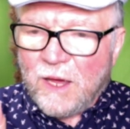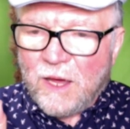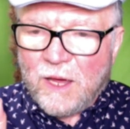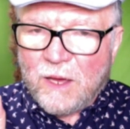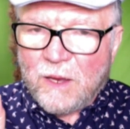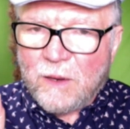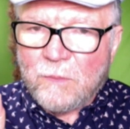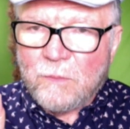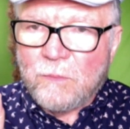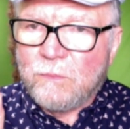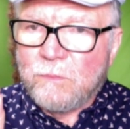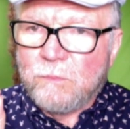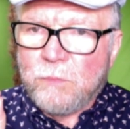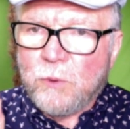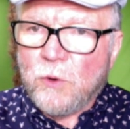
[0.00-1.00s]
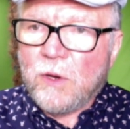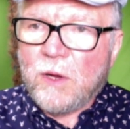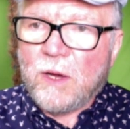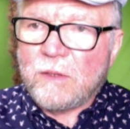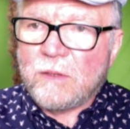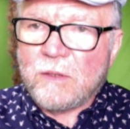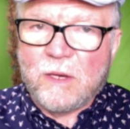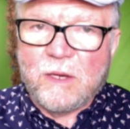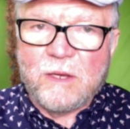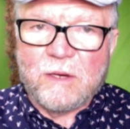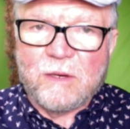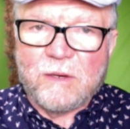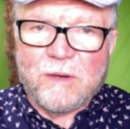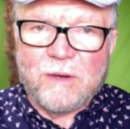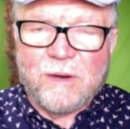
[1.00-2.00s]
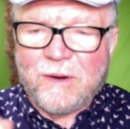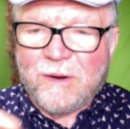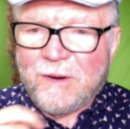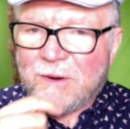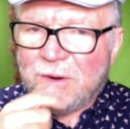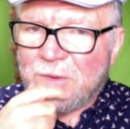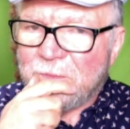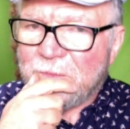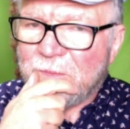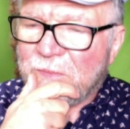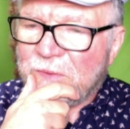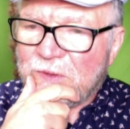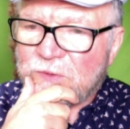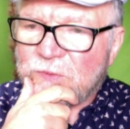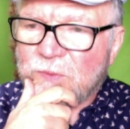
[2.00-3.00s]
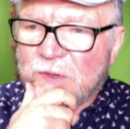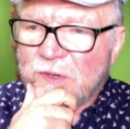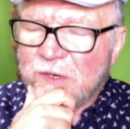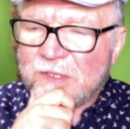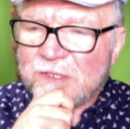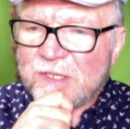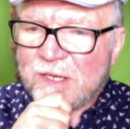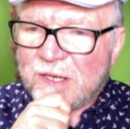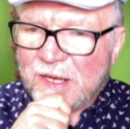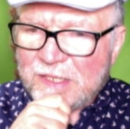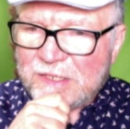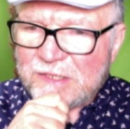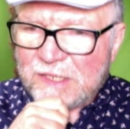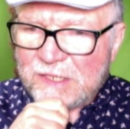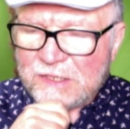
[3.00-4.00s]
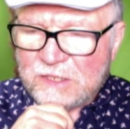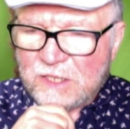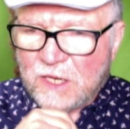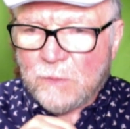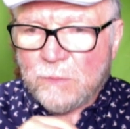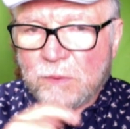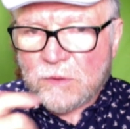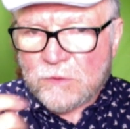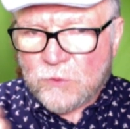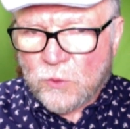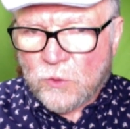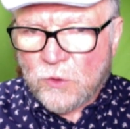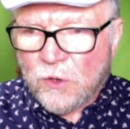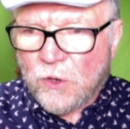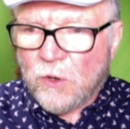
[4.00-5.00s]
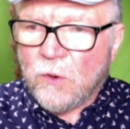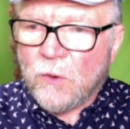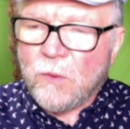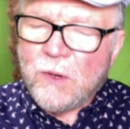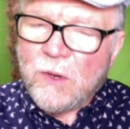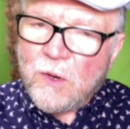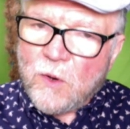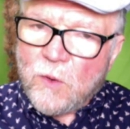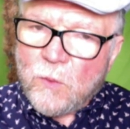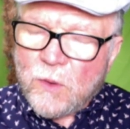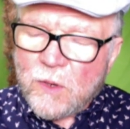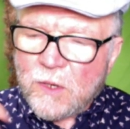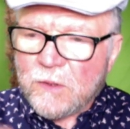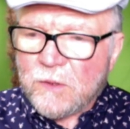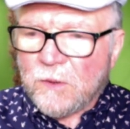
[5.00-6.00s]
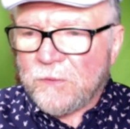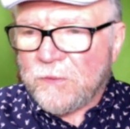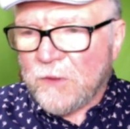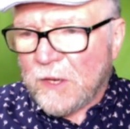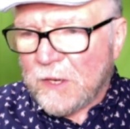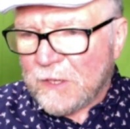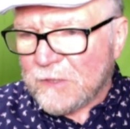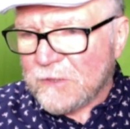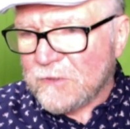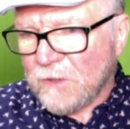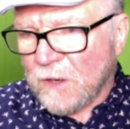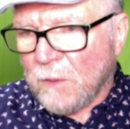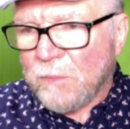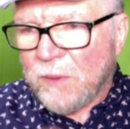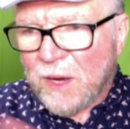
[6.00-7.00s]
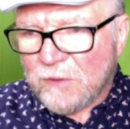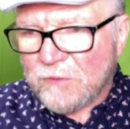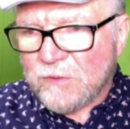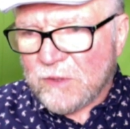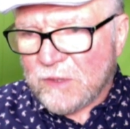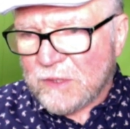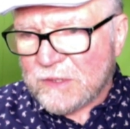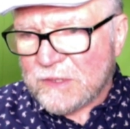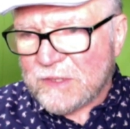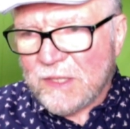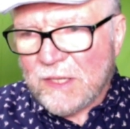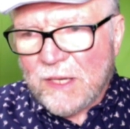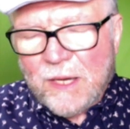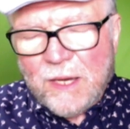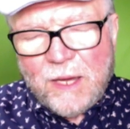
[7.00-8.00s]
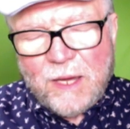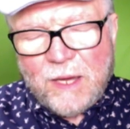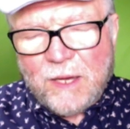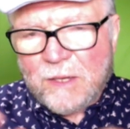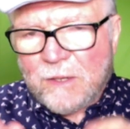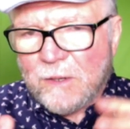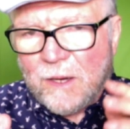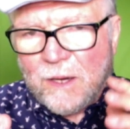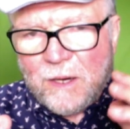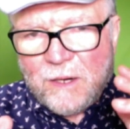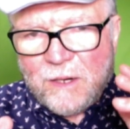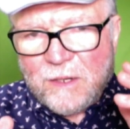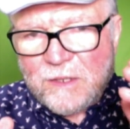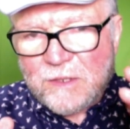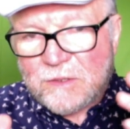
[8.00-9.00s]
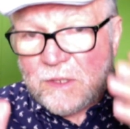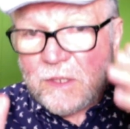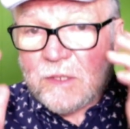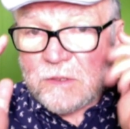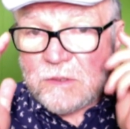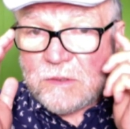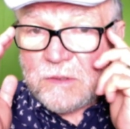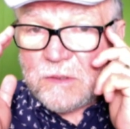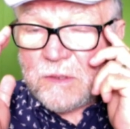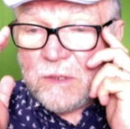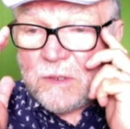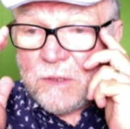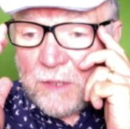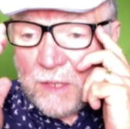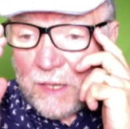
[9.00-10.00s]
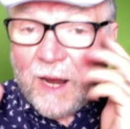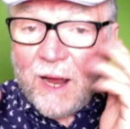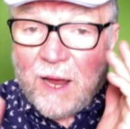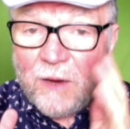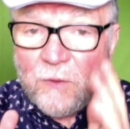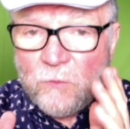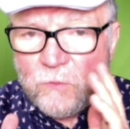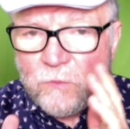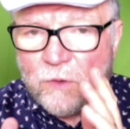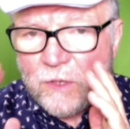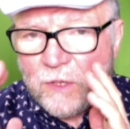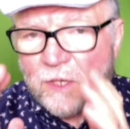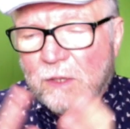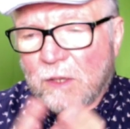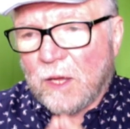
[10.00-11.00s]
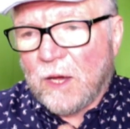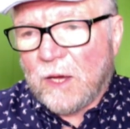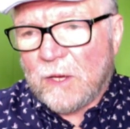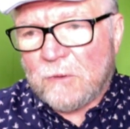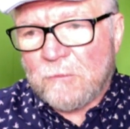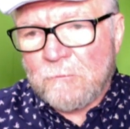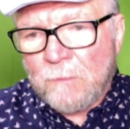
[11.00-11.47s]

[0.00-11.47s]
And boy, I tell you, this one is a nice example of Tourneau. One of the things about this, and that I really like,